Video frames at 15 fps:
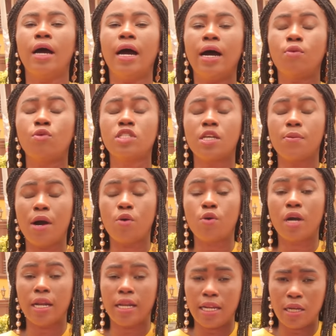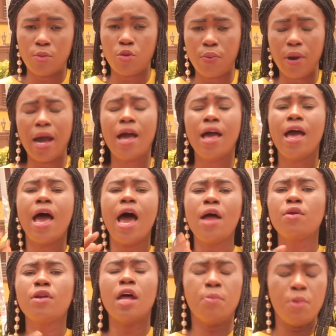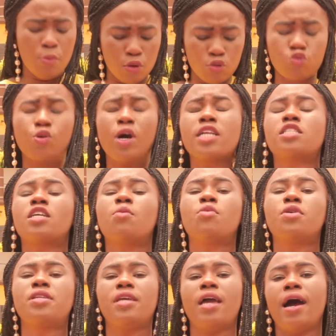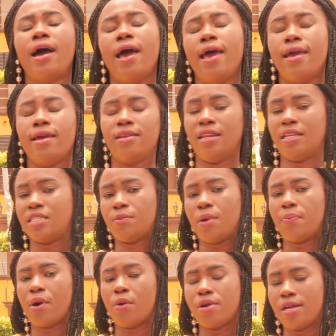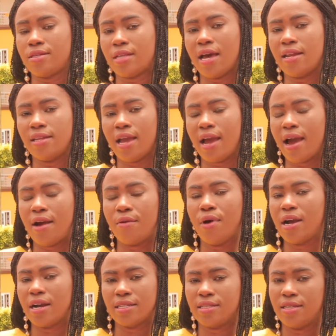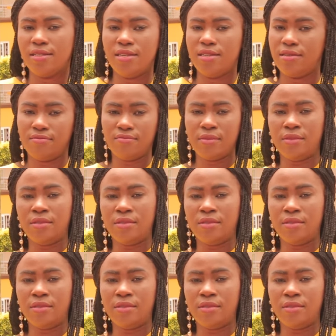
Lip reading: I was the Mauka and the Papa. I don't know if you want to wait till that's a papa, yes, idea. I want to say ye.